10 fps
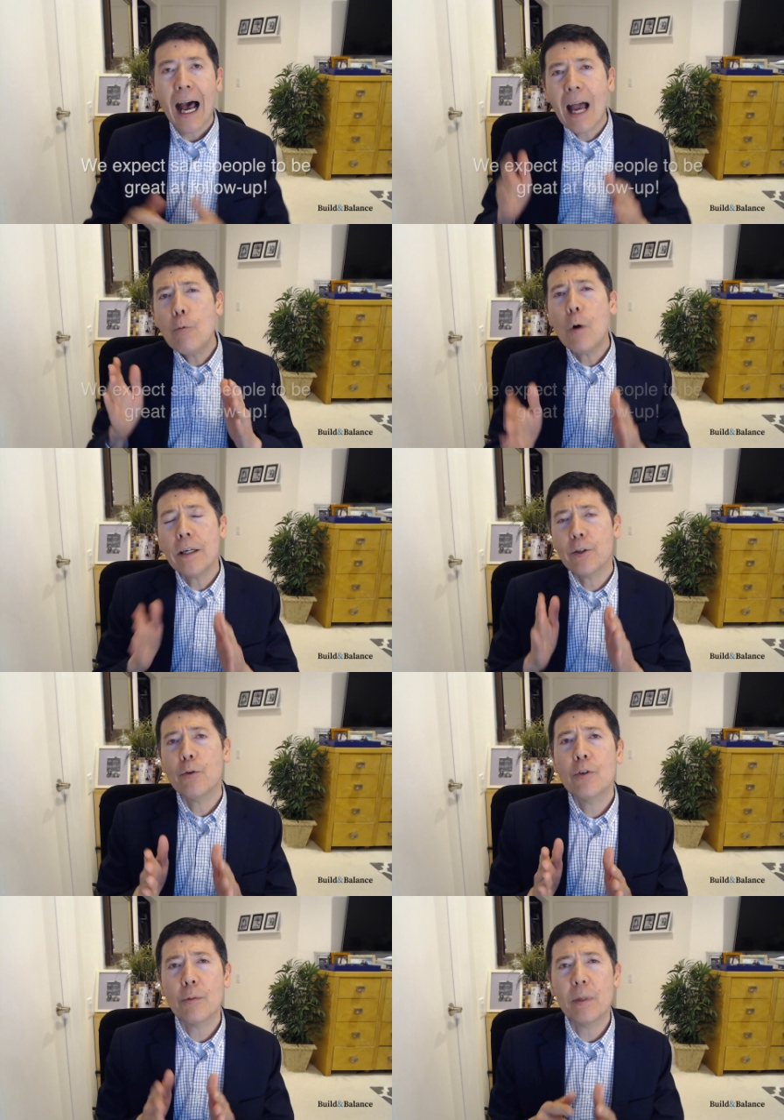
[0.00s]
I want
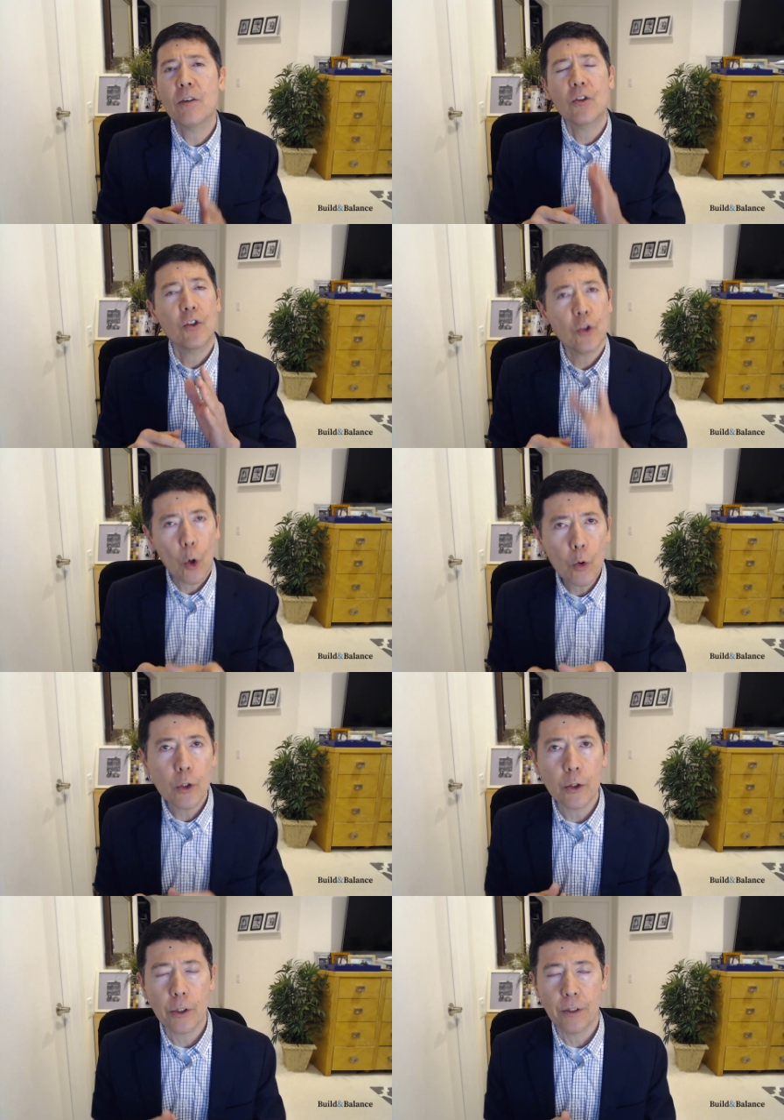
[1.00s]
you to be so
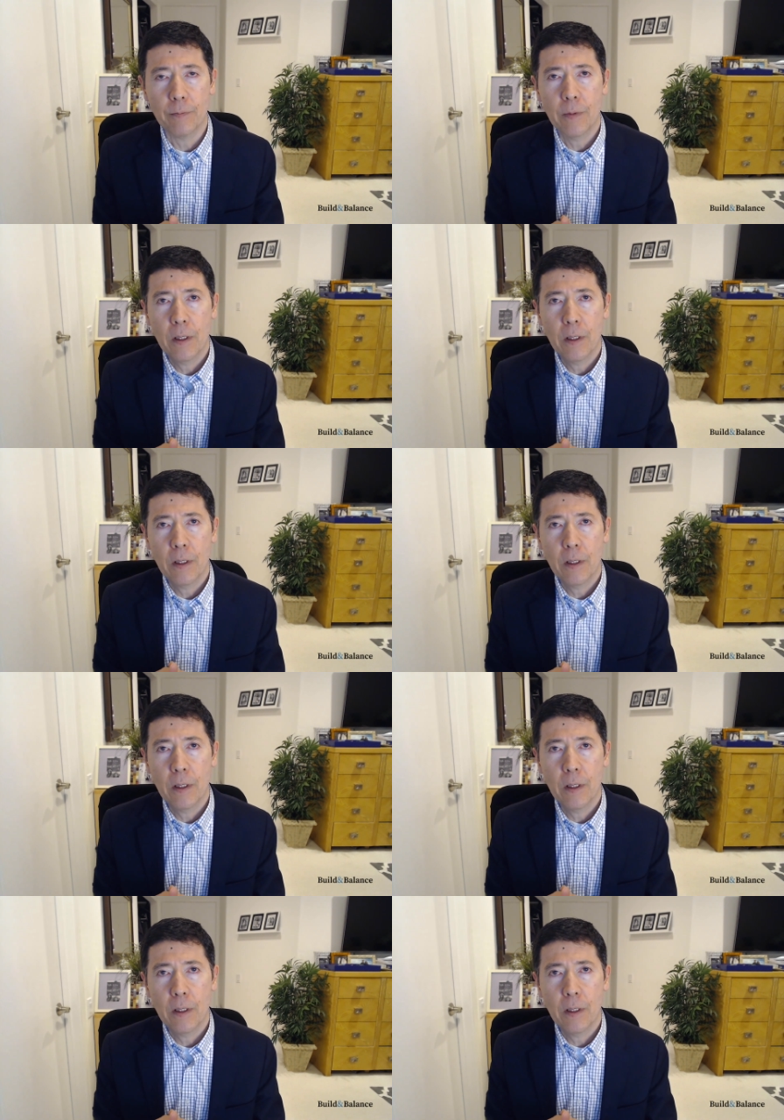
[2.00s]
good